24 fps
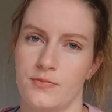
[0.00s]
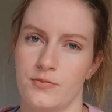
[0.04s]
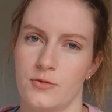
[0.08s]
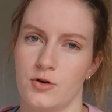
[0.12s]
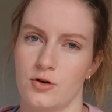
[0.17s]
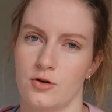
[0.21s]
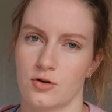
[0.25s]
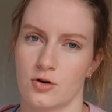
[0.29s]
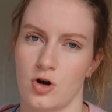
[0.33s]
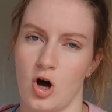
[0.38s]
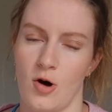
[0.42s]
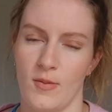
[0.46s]

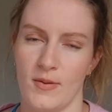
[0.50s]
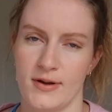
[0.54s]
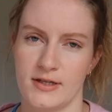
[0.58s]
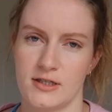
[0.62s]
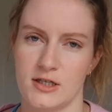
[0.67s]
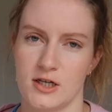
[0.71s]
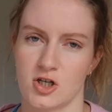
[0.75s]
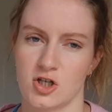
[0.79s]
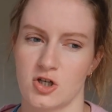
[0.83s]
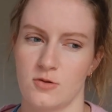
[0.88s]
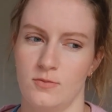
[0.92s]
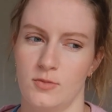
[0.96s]
the comment
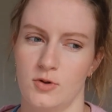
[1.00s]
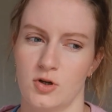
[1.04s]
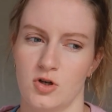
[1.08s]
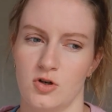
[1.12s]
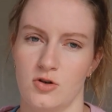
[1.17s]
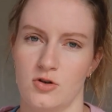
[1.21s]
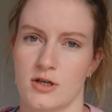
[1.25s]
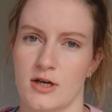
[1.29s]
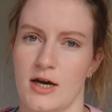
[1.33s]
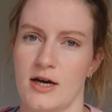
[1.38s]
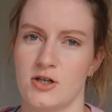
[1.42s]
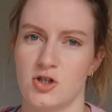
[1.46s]
section,
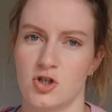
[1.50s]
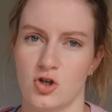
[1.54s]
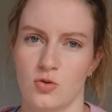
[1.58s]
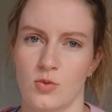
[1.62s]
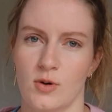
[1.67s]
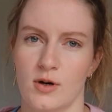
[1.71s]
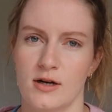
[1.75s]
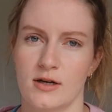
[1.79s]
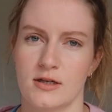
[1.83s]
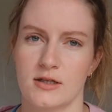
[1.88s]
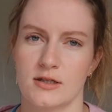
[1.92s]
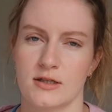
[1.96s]
because I do
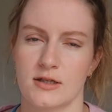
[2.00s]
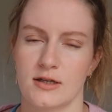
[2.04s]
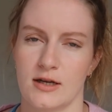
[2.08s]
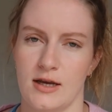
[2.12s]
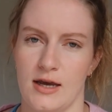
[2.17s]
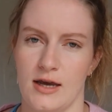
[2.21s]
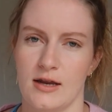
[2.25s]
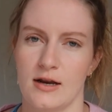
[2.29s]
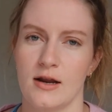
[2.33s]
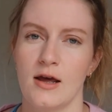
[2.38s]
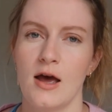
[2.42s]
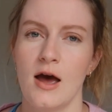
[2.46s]
want to
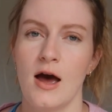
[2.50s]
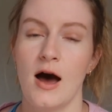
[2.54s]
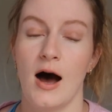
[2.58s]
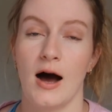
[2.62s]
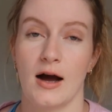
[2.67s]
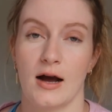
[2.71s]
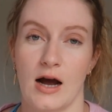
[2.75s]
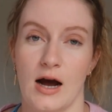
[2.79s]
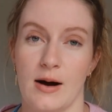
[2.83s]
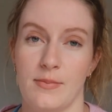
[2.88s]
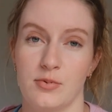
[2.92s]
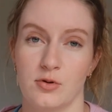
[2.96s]
get
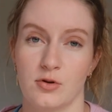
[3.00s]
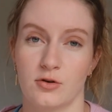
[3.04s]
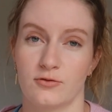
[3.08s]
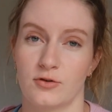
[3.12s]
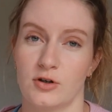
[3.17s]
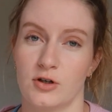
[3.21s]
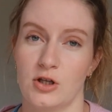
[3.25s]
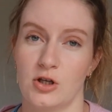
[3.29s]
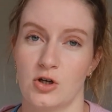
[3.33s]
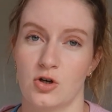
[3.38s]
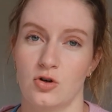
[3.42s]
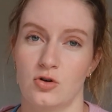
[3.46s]
a couple of
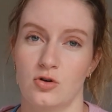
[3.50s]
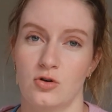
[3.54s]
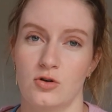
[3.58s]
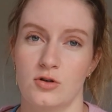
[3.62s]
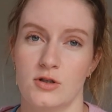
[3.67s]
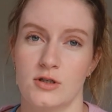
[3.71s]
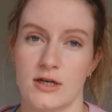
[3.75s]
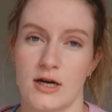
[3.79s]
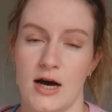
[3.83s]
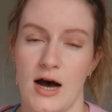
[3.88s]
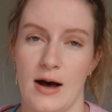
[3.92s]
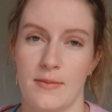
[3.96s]
really
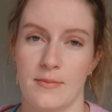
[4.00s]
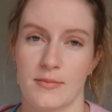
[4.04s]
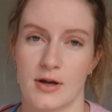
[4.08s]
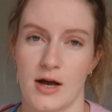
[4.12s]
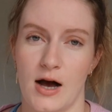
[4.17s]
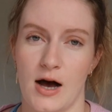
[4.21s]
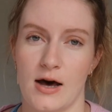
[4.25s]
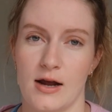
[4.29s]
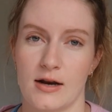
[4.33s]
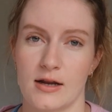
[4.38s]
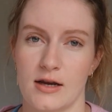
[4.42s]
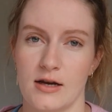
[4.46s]
good
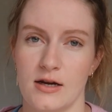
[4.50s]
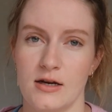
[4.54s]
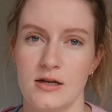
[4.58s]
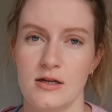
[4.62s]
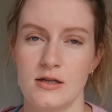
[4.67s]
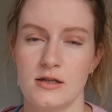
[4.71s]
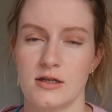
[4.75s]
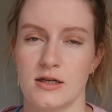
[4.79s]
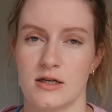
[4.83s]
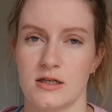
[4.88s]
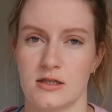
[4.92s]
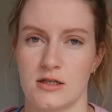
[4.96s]

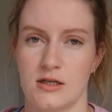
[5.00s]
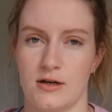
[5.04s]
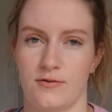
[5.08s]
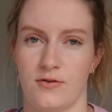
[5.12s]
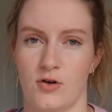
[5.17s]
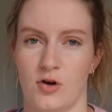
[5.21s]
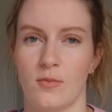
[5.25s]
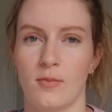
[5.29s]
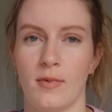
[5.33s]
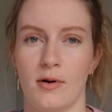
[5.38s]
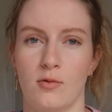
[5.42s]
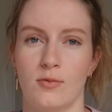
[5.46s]
cardigans. It's
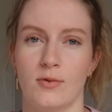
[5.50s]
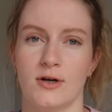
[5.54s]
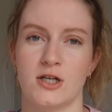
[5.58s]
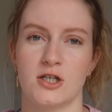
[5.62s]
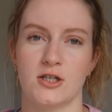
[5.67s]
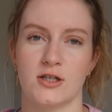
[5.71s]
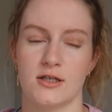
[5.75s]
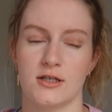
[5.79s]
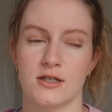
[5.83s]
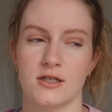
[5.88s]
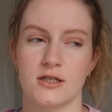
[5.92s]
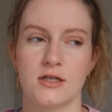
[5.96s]
definitely on my wish
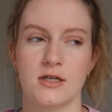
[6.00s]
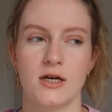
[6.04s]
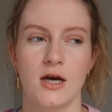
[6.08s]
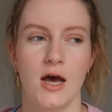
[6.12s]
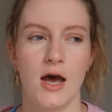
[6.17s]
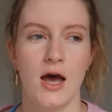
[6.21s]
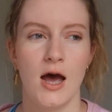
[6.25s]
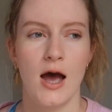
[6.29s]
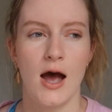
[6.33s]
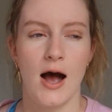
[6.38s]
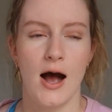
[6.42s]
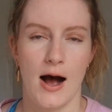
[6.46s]
list.
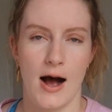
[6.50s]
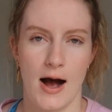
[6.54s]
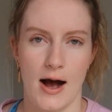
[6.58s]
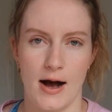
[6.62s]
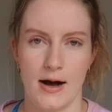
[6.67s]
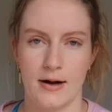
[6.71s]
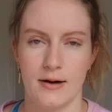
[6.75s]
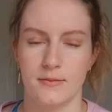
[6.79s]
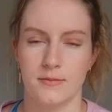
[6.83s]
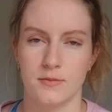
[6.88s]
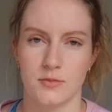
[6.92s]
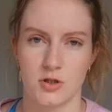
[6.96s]

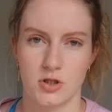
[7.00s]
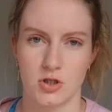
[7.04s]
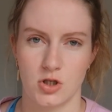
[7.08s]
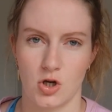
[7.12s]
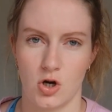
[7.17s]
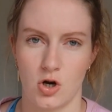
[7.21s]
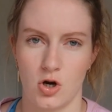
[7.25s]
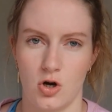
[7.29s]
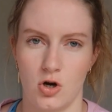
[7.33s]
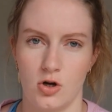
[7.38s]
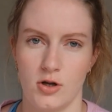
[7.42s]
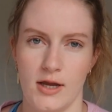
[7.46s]

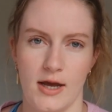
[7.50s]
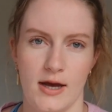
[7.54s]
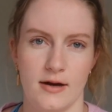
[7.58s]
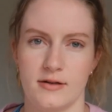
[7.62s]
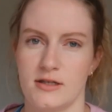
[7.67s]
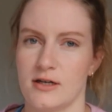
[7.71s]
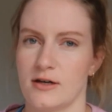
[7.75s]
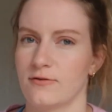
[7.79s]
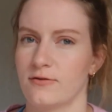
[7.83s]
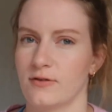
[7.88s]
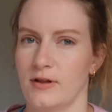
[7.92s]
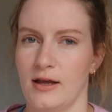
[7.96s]
So yeah,
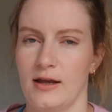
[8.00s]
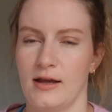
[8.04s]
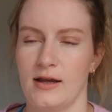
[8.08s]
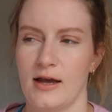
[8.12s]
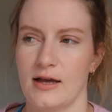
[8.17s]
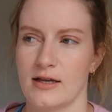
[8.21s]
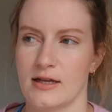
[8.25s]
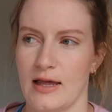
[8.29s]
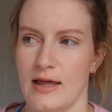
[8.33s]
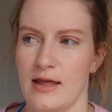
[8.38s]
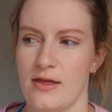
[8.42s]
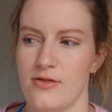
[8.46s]
definitely
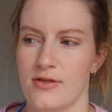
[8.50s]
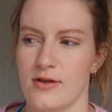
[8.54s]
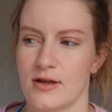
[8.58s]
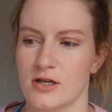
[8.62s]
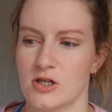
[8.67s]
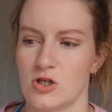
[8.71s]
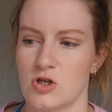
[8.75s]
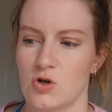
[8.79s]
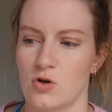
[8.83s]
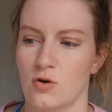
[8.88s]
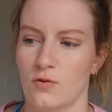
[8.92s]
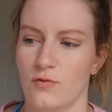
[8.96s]
anything
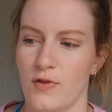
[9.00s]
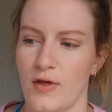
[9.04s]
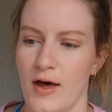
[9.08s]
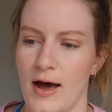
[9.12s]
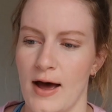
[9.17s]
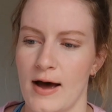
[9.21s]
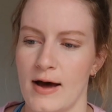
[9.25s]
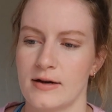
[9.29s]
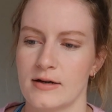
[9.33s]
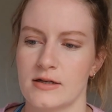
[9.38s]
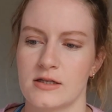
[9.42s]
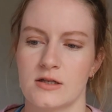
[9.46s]
to do with
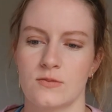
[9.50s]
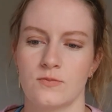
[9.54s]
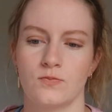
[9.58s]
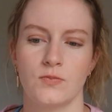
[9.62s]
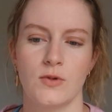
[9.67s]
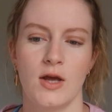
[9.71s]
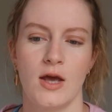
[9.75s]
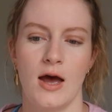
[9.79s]
that.